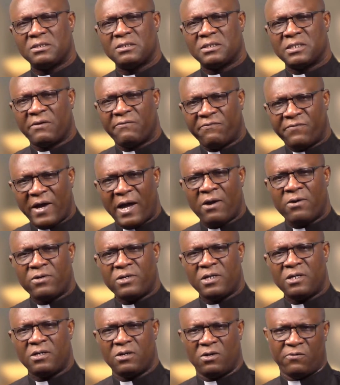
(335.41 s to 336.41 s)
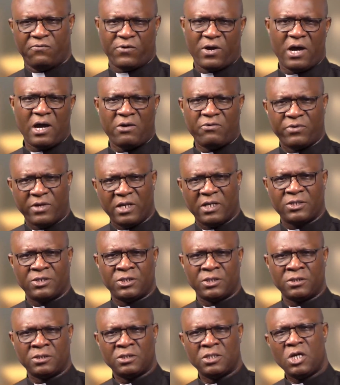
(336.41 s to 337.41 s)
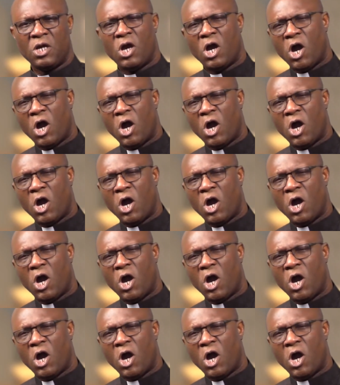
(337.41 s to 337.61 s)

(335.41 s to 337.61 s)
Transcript: the founder of our religion,